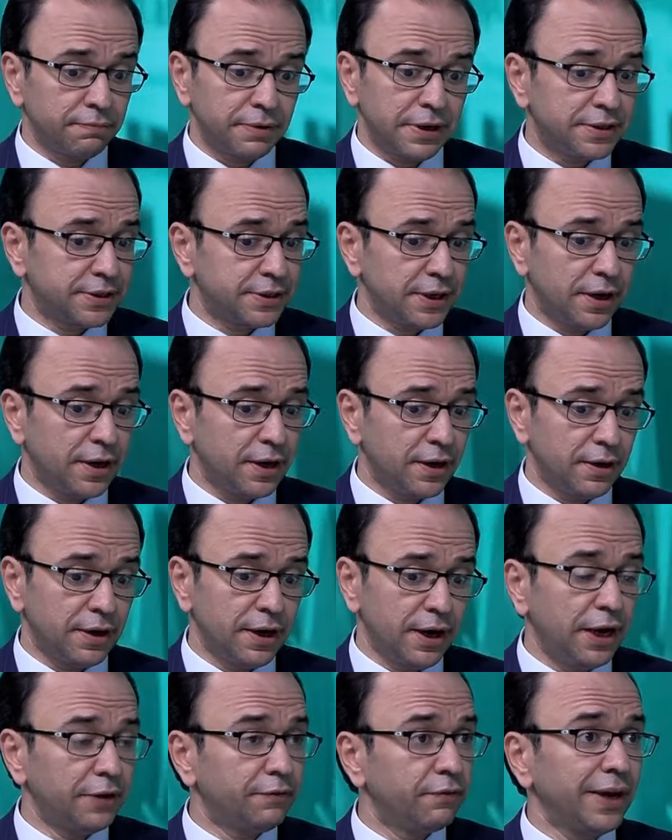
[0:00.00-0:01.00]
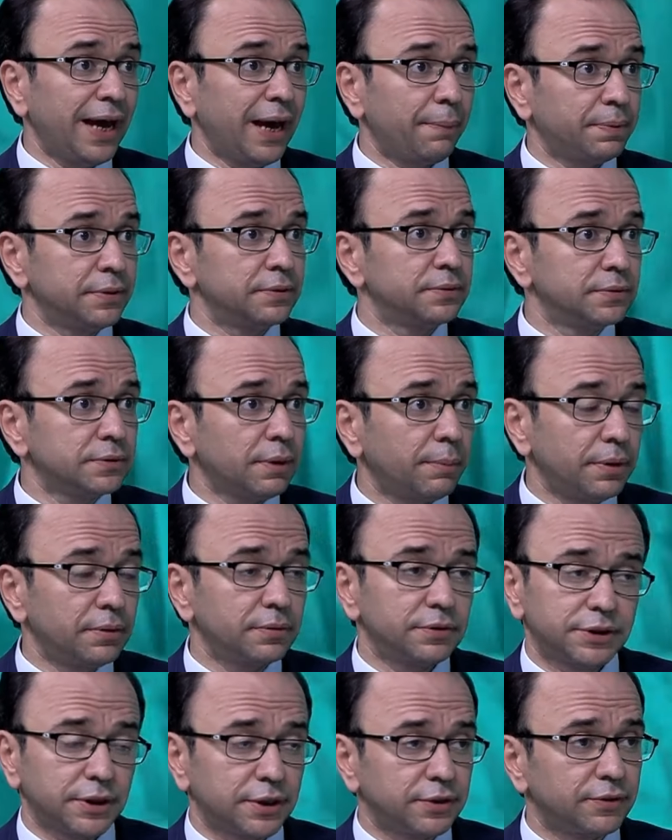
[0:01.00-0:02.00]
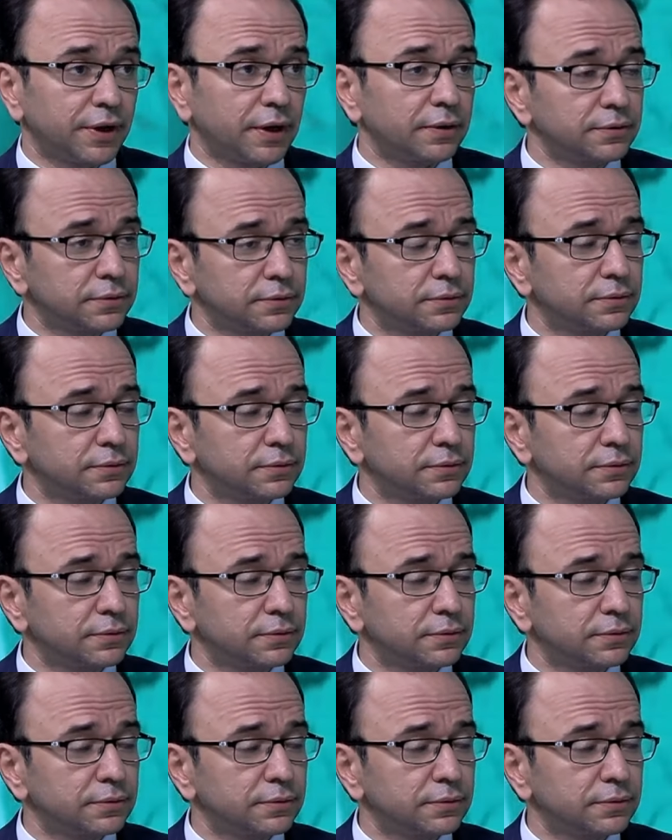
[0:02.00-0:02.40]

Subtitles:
it will happen, second round.